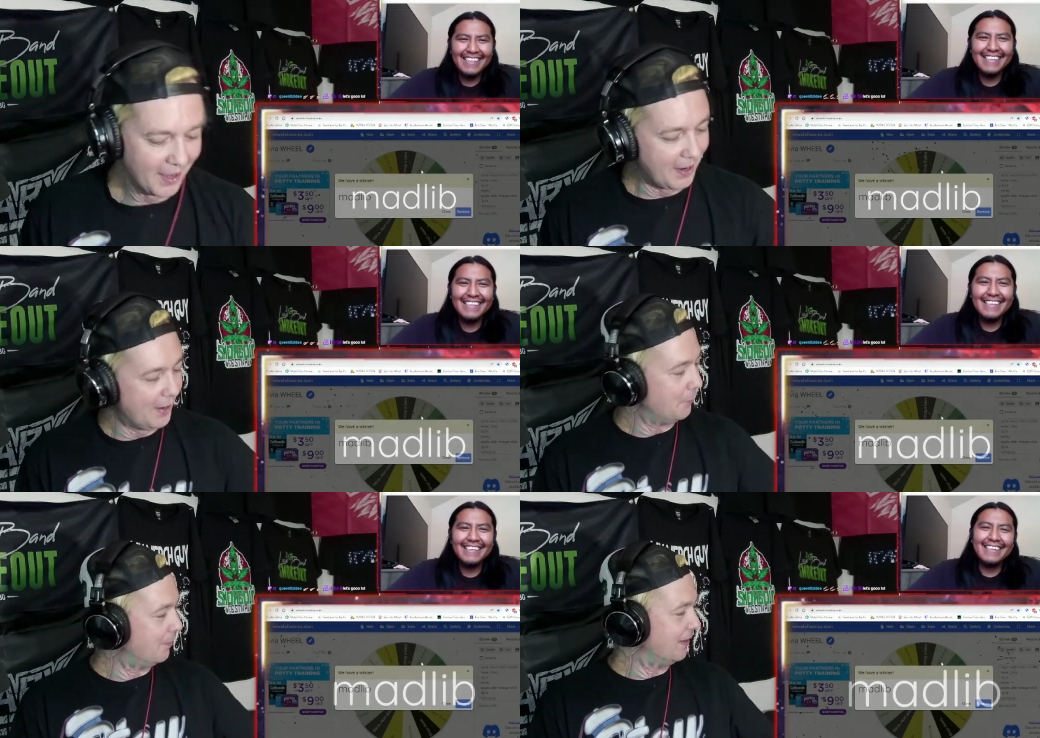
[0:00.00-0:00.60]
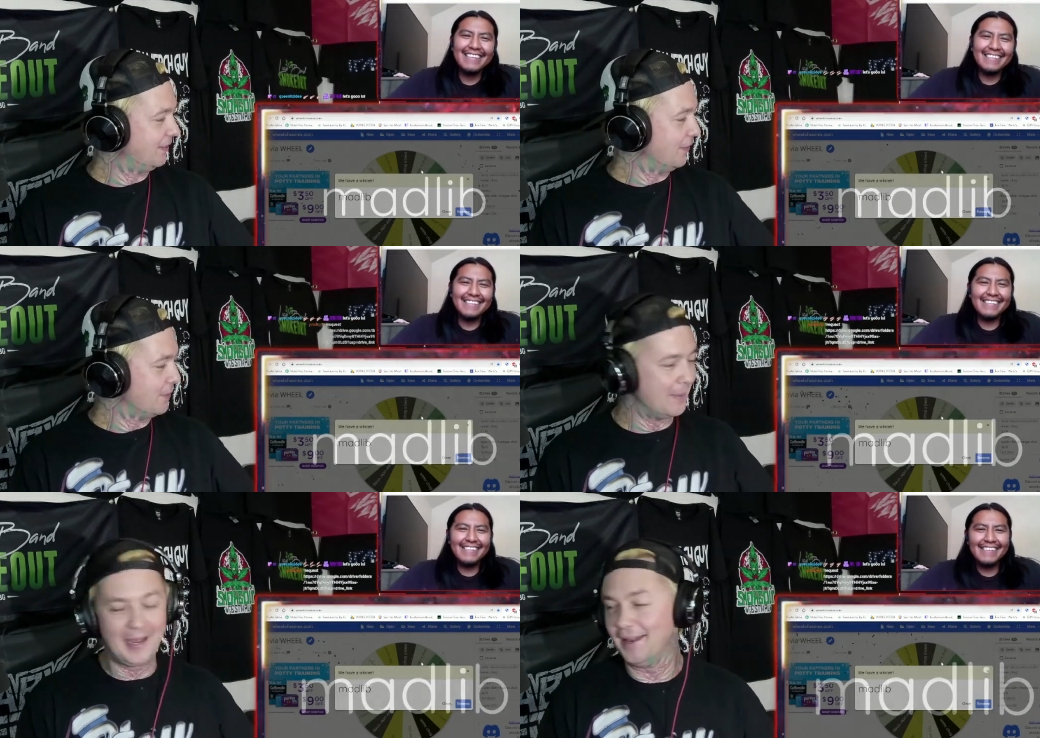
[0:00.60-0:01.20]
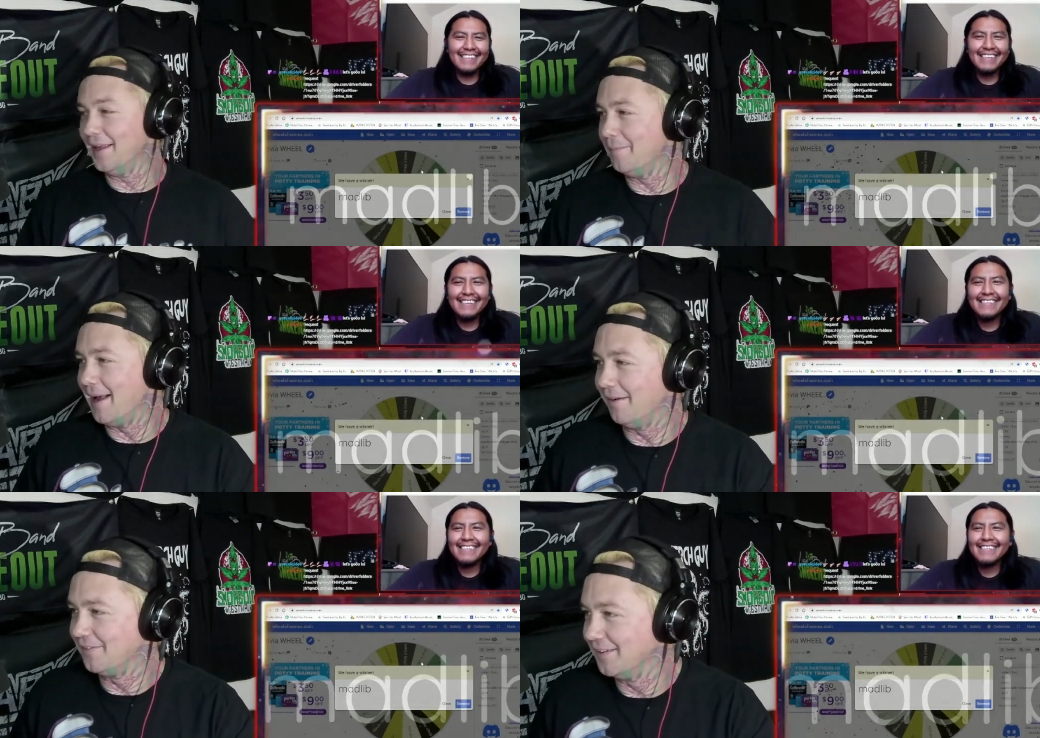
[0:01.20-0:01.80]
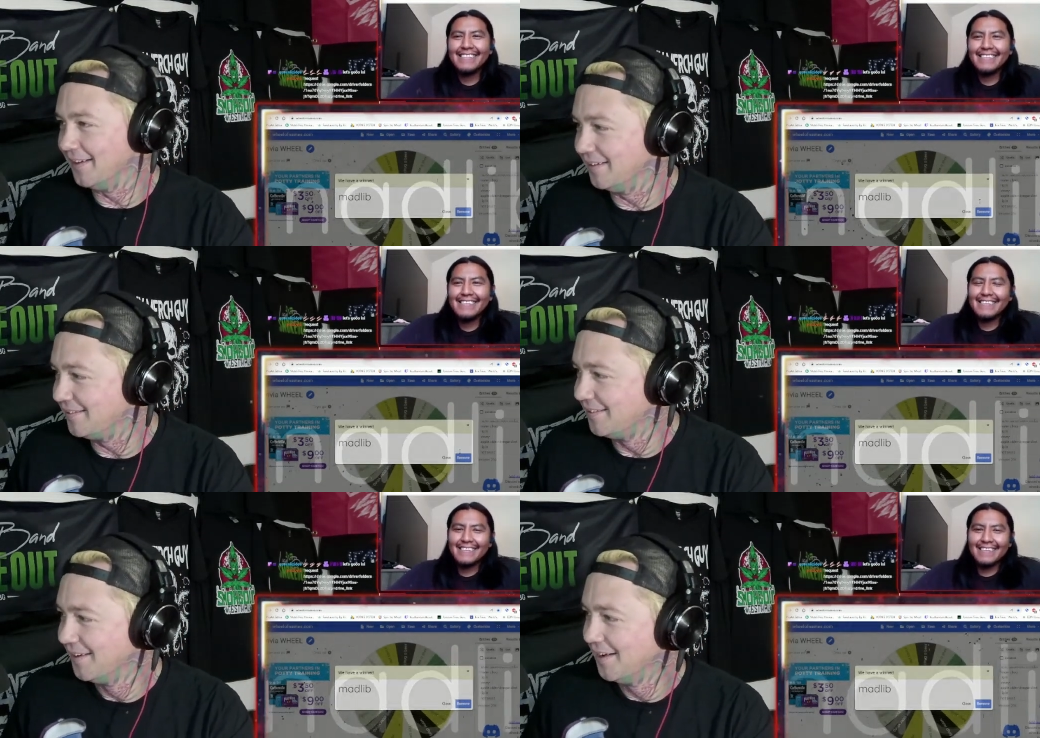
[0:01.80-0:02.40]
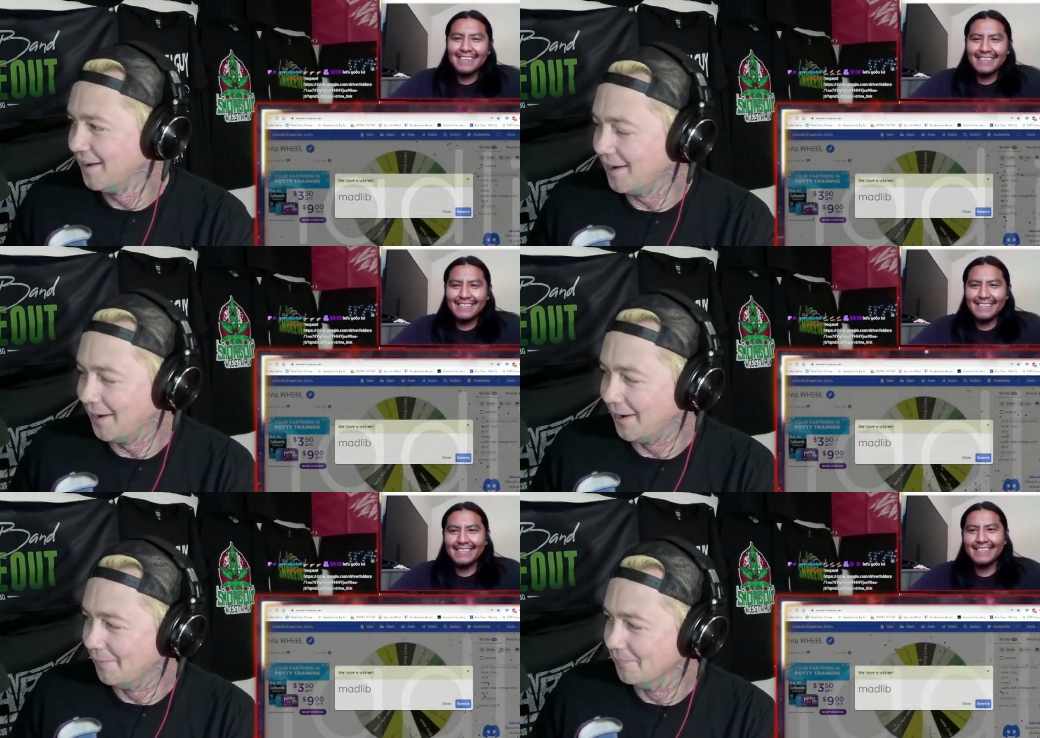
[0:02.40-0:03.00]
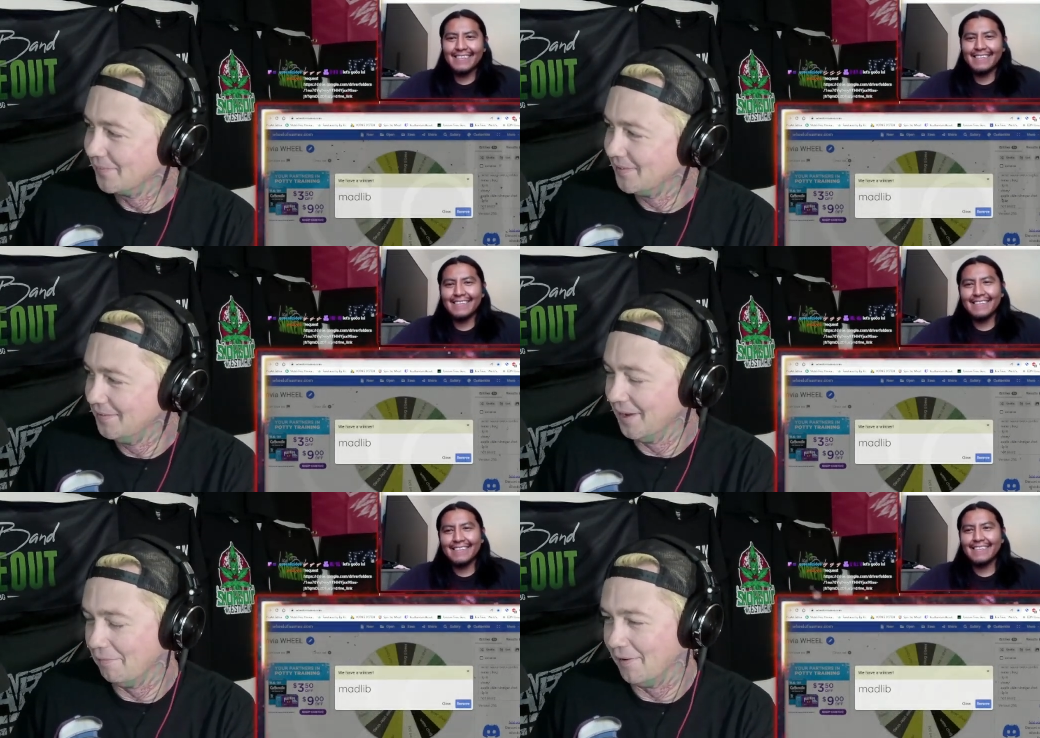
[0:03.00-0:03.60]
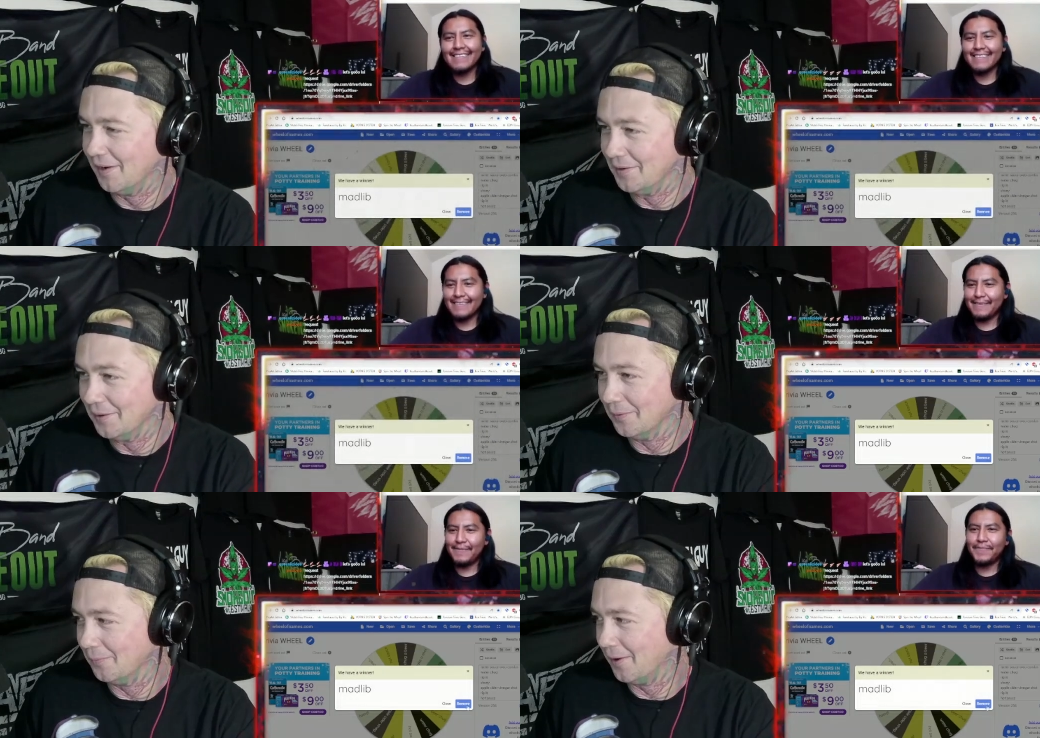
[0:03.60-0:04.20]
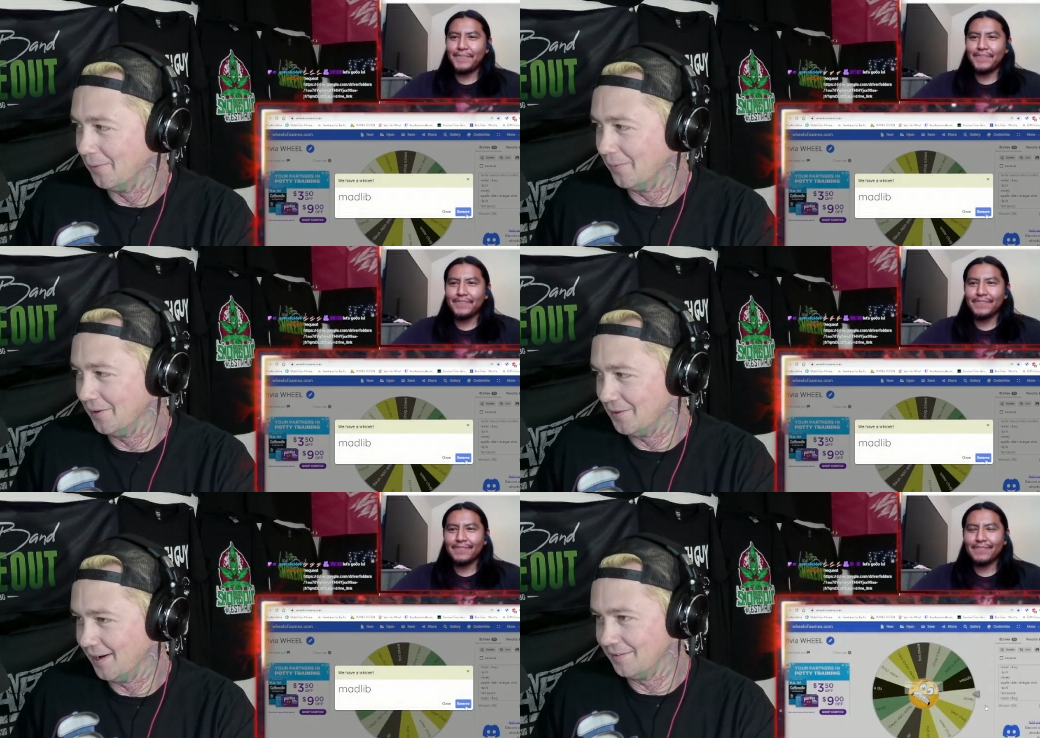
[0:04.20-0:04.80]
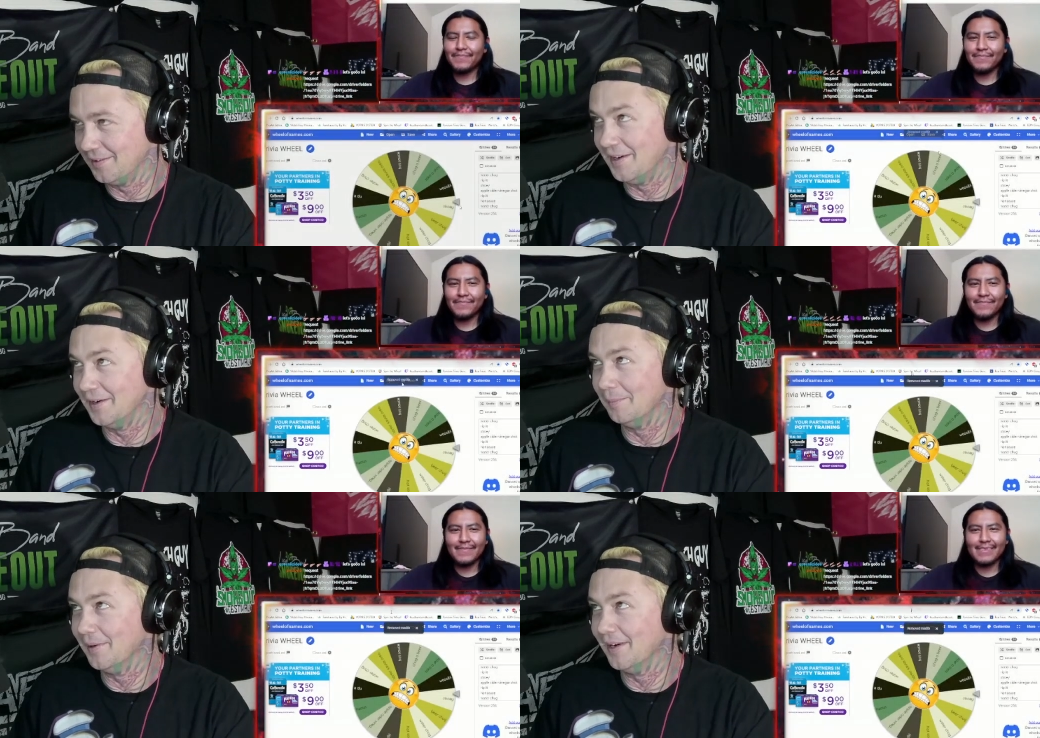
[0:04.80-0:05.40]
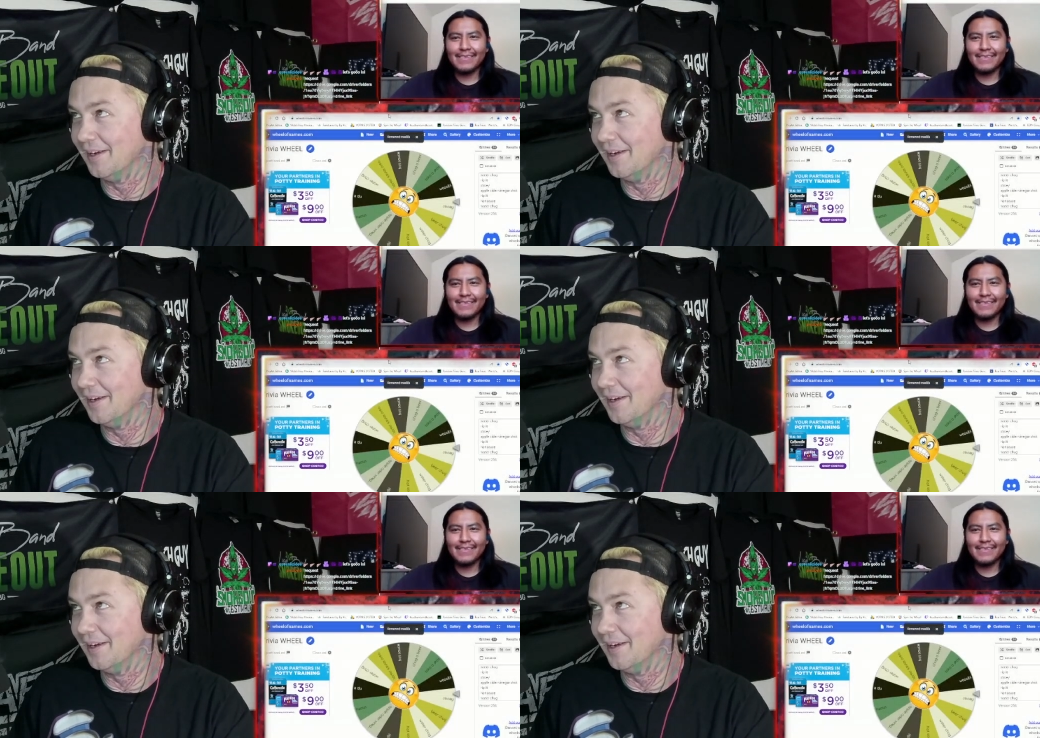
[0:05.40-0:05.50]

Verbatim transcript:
Speaker 1: All right, we'll bust out the Mad Lib after this. Um, cause it's not fun oh. to do oh. it while while you guys are here, but